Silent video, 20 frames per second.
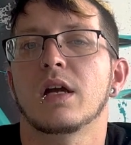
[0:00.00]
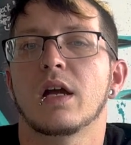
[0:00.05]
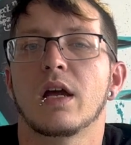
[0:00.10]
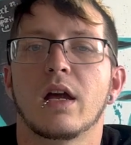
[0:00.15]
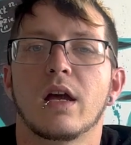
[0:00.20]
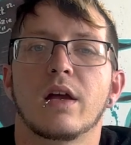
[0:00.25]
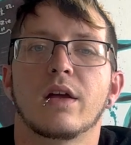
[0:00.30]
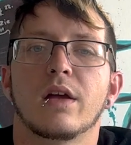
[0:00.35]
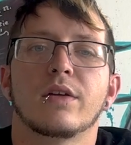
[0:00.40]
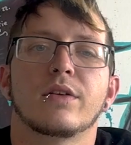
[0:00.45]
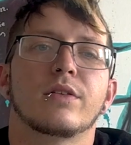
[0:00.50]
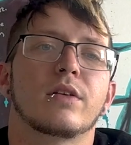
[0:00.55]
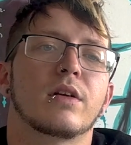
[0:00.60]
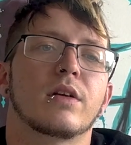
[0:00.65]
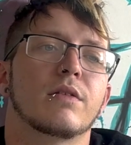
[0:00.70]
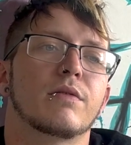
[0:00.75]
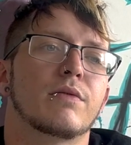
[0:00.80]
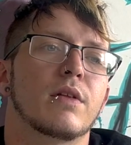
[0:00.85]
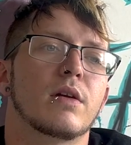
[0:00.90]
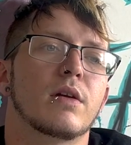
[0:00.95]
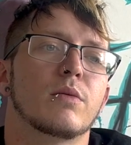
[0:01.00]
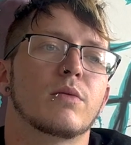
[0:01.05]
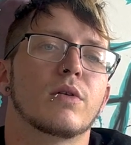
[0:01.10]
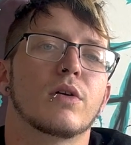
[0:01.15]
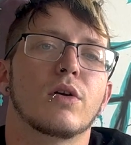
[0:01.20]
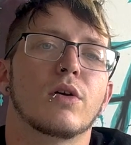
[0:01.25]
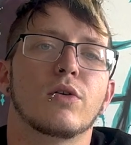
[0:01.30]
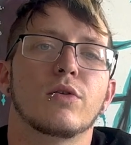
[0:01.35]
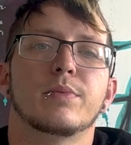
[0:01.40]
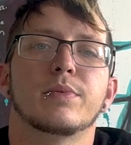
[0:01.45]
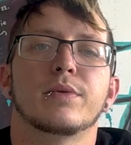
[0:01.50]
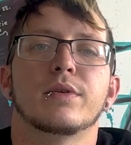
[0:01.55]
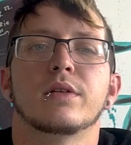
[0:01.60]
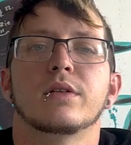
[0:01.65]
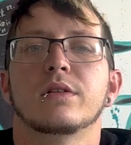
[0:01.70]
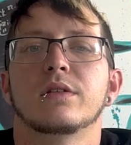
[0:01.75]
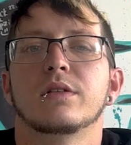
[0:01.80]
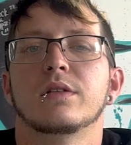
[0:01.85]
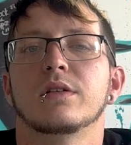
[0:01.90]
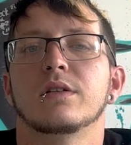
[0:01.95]
ask if they were
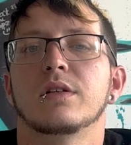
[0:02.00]
open to